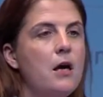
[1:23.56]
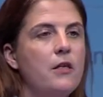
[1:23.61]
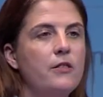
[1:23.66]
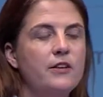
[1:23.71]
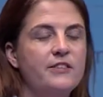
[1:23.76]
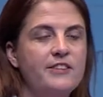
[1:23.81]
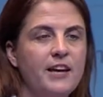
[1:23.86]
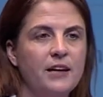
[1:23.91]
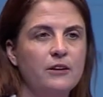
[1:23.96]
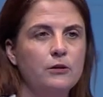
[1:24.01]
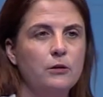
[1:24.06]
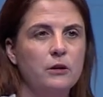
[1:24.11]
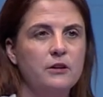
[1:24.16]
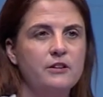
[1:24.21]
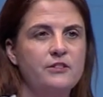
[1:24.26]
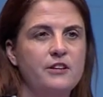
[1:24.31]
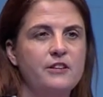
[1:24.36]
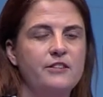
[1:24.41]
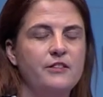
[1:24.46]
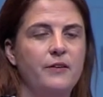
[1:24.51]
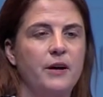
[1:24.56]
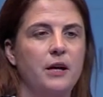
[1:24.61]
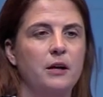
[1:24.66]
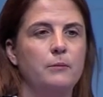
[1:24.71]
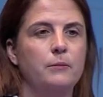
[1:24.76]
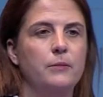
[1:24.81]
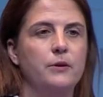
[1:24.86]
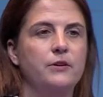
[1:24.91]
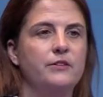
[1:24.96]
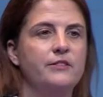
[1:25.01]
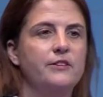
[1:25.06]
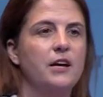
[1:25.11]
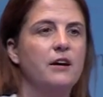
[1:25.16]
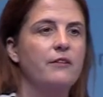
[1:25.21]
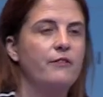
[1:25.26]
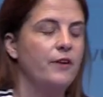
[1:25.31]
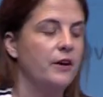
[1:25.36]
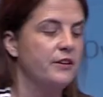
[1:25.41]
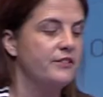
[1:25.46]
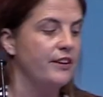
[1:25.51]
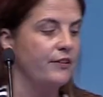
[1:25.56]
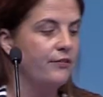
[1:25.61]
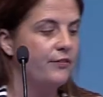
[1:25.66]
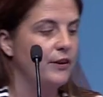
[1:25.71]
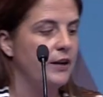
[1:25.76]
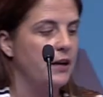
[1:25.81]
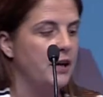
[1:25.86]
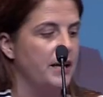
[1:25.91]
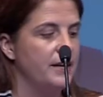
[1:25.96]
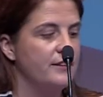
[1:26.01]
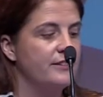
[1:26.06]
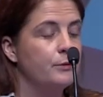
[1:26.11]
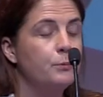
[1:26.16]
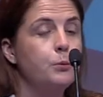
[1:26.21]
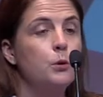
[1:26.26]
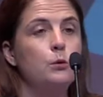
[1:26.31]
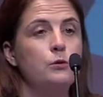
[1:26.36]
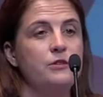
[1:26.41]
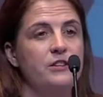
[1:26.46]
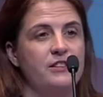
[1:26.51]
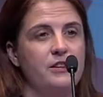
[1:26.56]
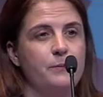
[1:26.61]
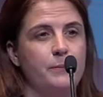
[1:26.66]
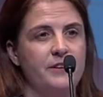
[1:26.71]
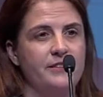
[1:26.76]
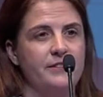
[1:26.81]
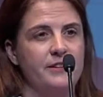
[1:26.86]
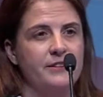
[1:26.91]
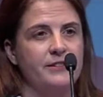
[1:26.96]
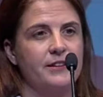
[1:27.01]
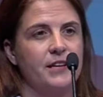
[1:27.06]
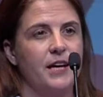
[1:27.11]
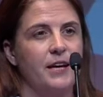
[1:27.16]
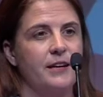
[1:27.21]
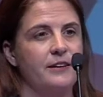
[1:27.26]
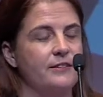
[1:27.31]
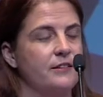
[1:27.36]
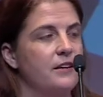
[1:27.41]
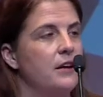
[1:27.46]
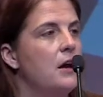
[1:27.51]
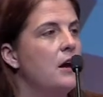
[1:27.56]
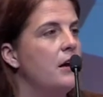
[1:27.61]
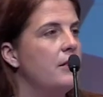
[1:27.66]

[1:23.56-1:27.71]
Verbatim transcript: The technology developments have definitely supported the business case.